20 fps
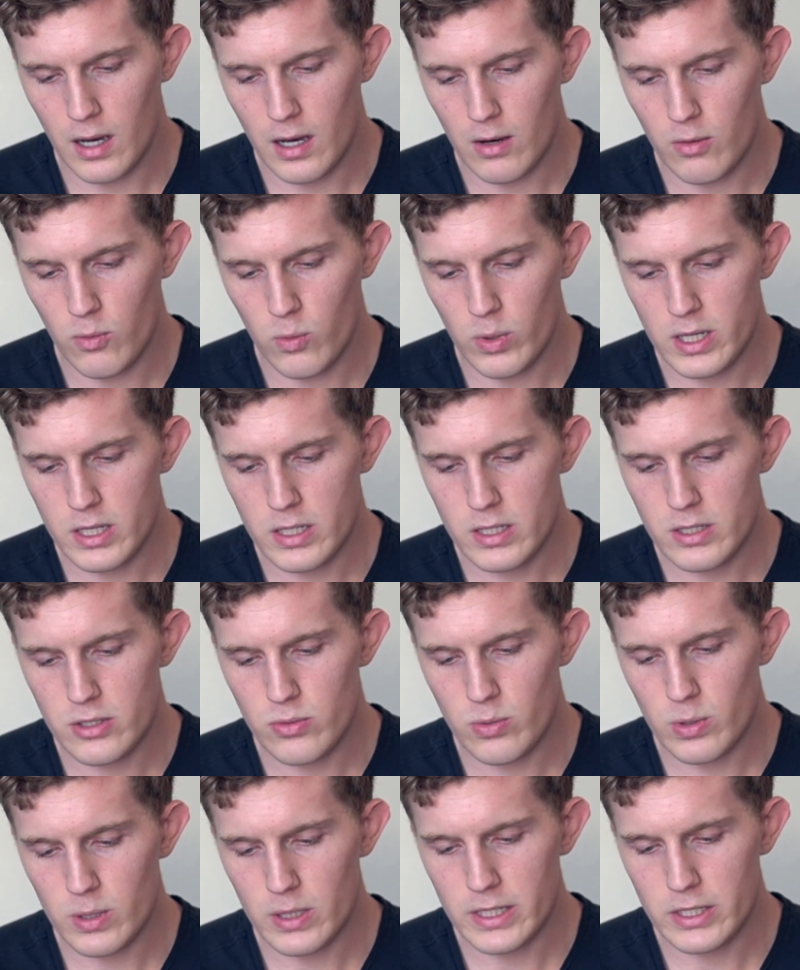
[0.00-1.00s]
When did you
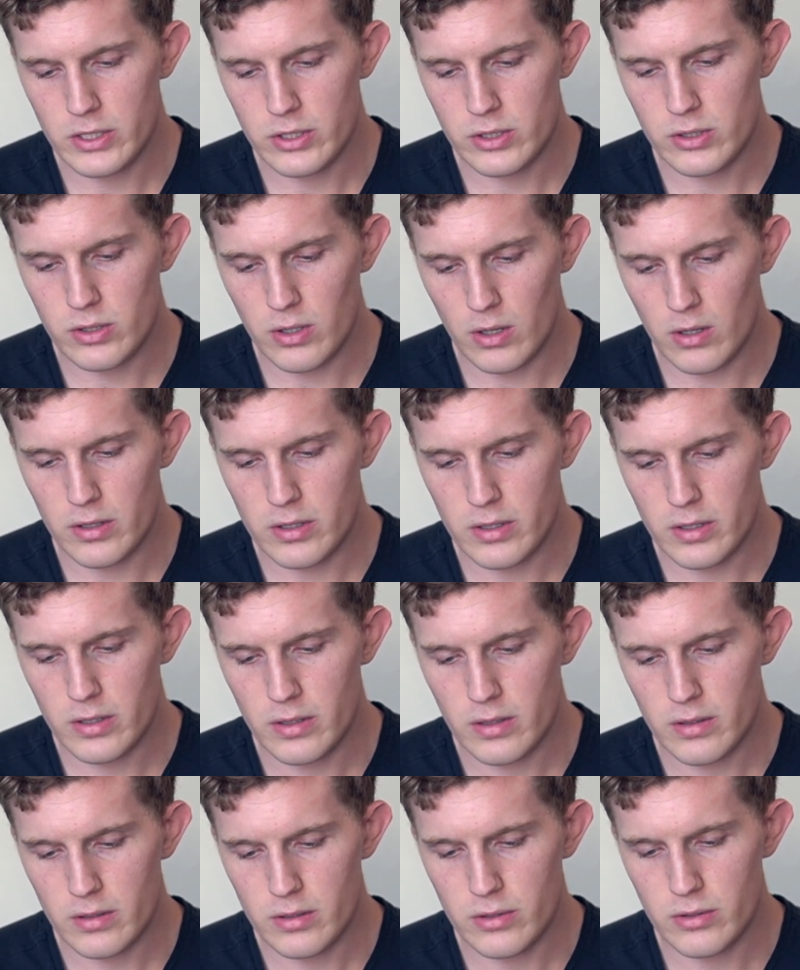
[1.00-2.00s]
really start
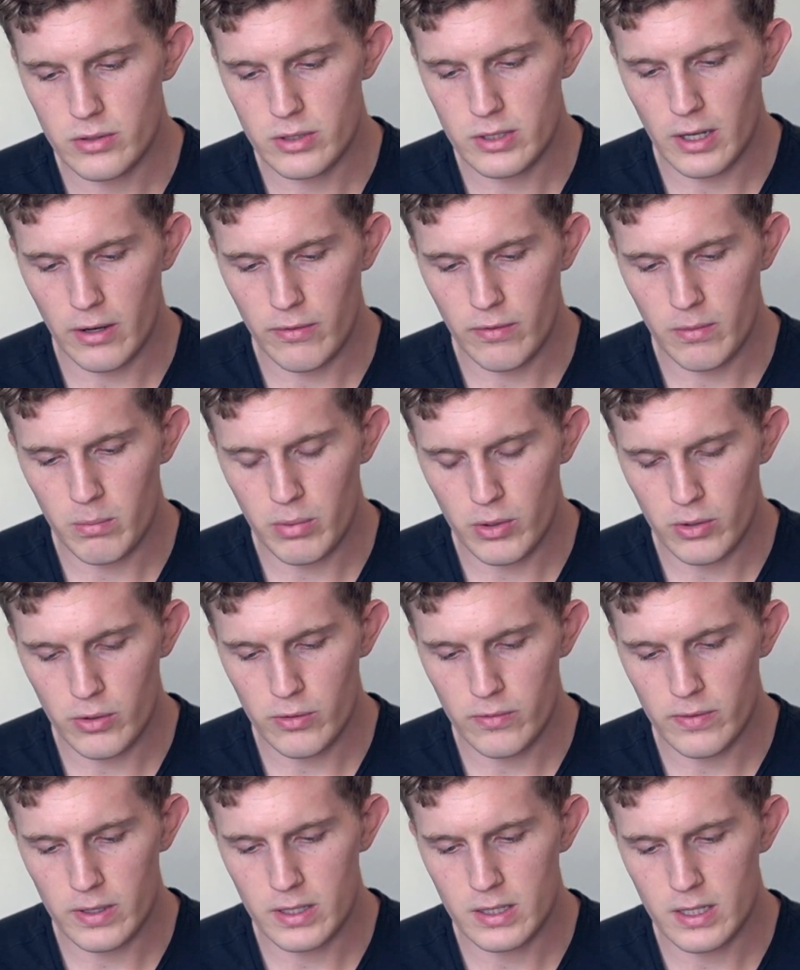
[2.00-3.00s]
to
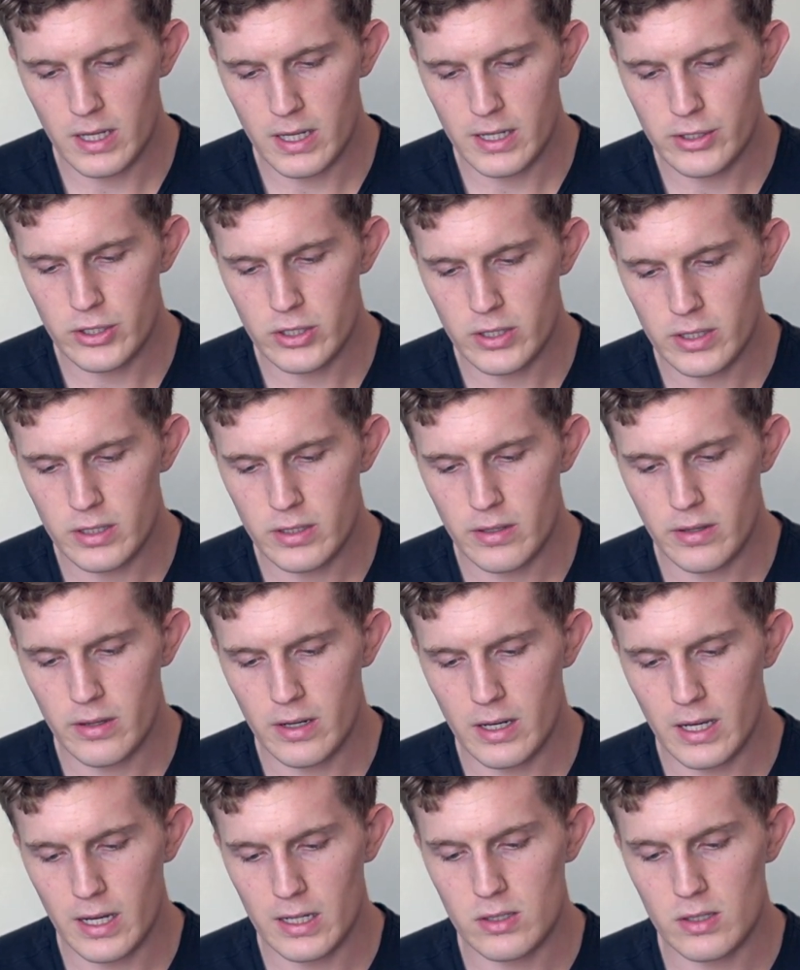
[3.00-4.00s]
self-improve and take shit to the
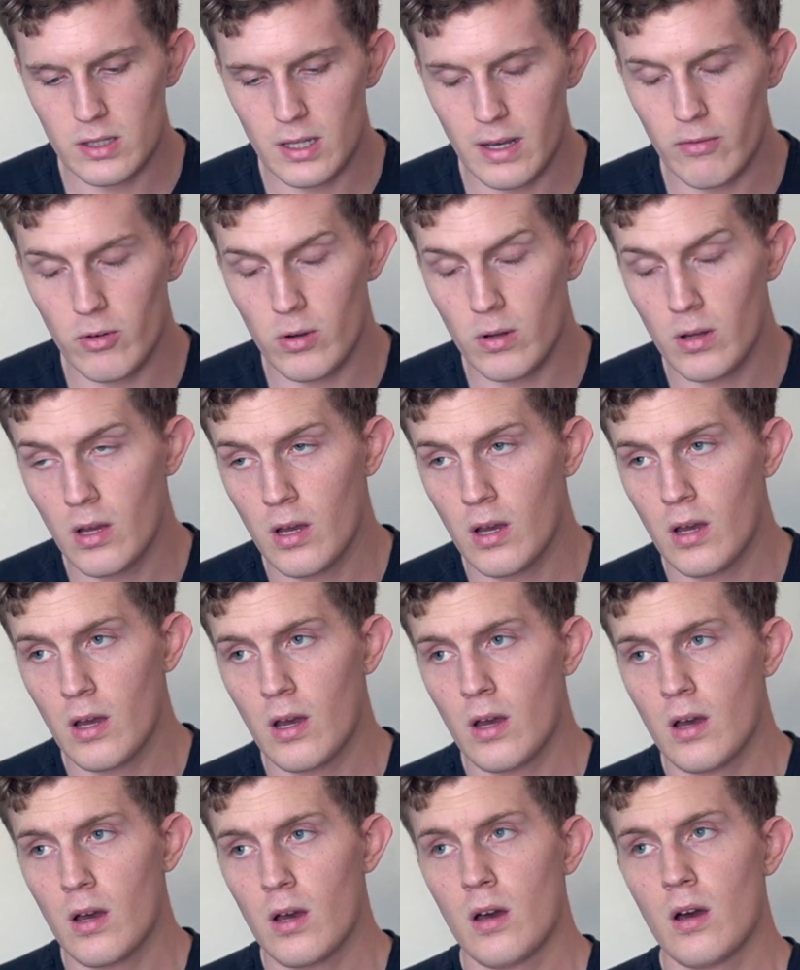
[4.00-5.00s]
next level?
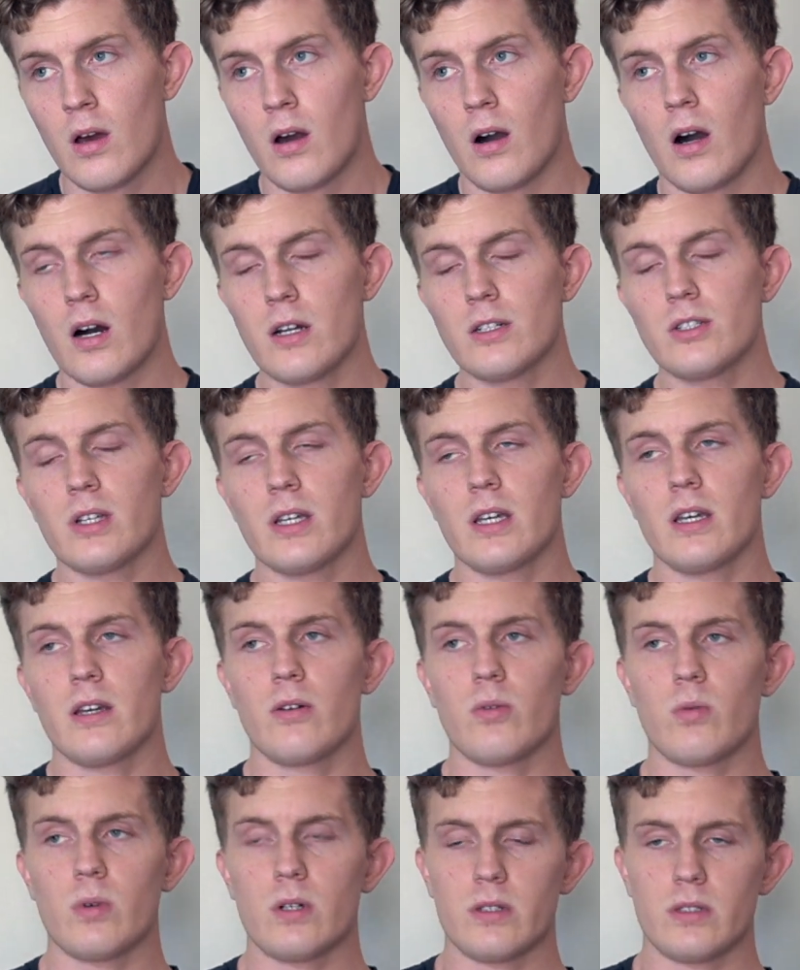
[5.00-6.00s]
Honestly,
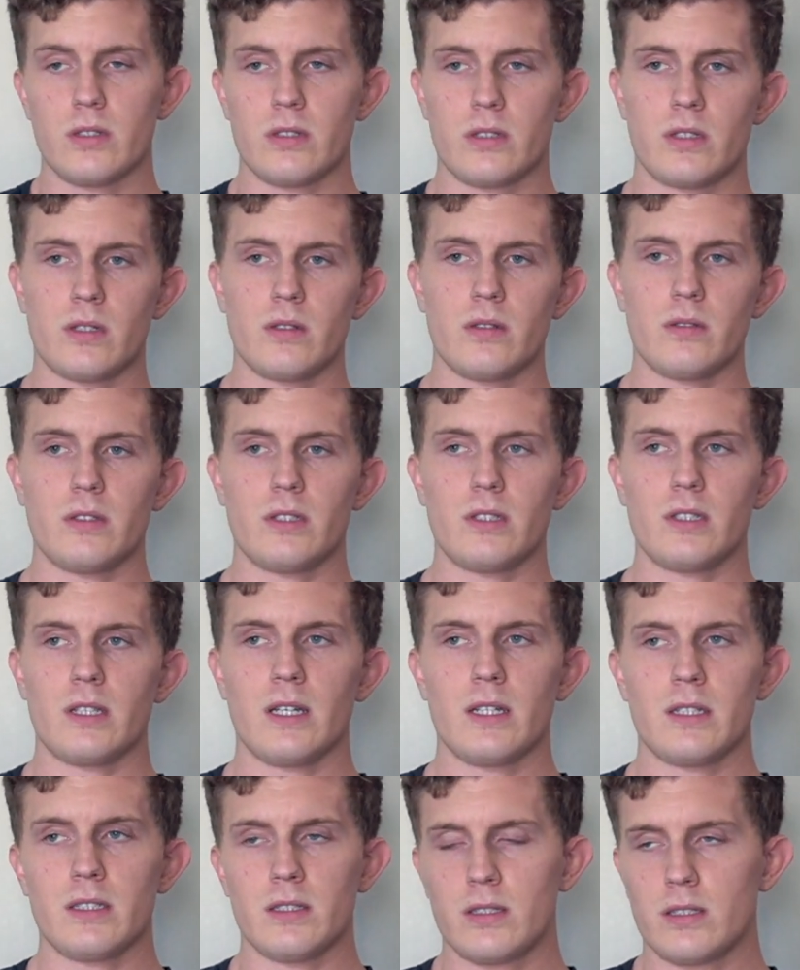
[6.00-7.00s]
it was
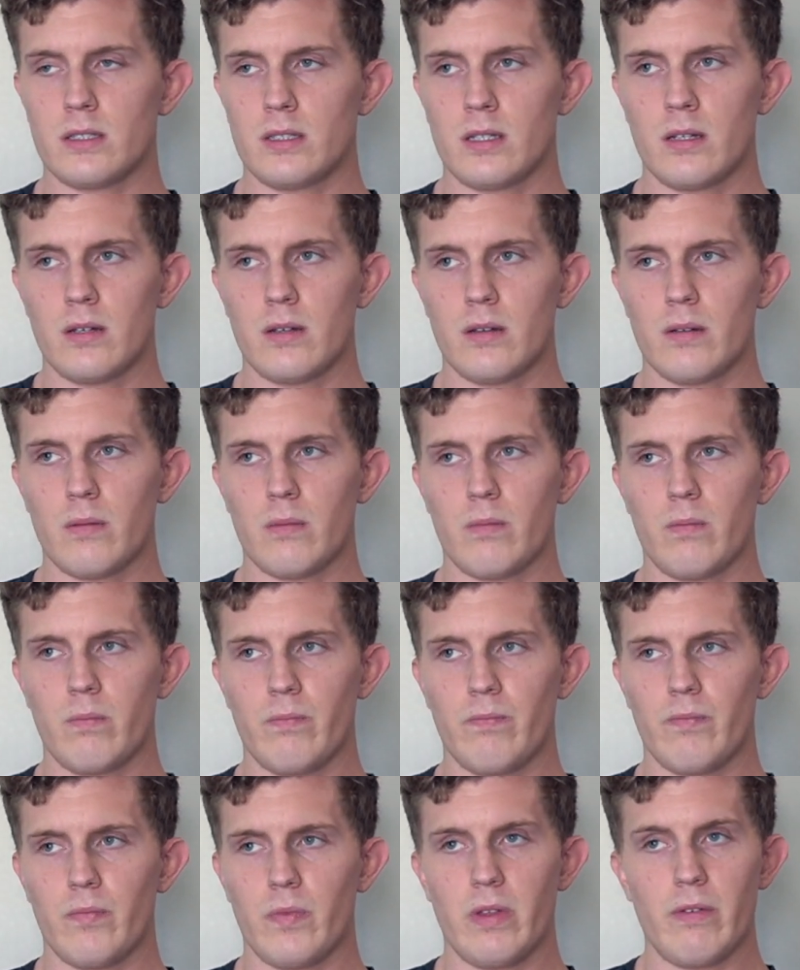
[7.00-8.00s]
since
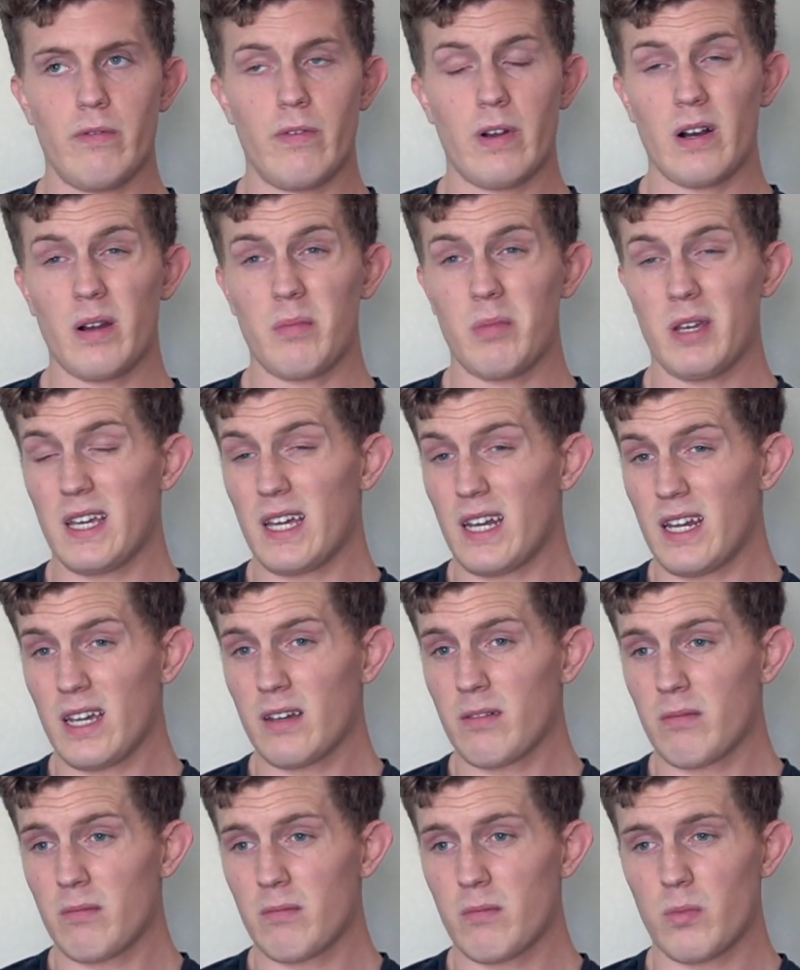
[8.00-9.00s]
the very
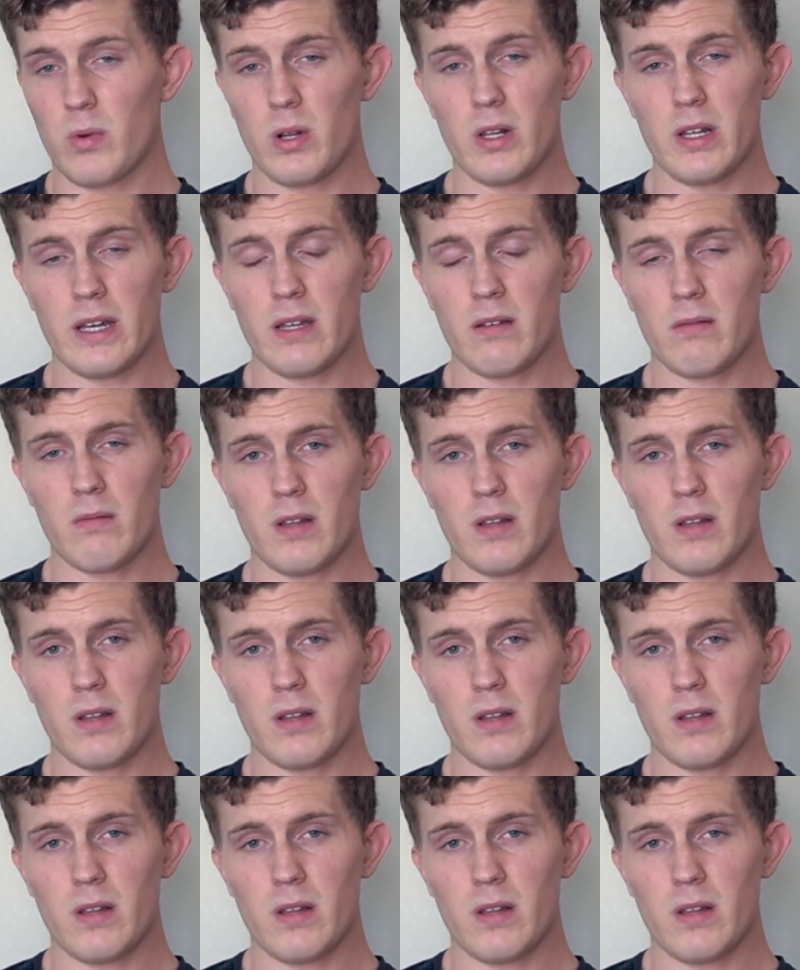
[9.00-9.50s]
beginning, really.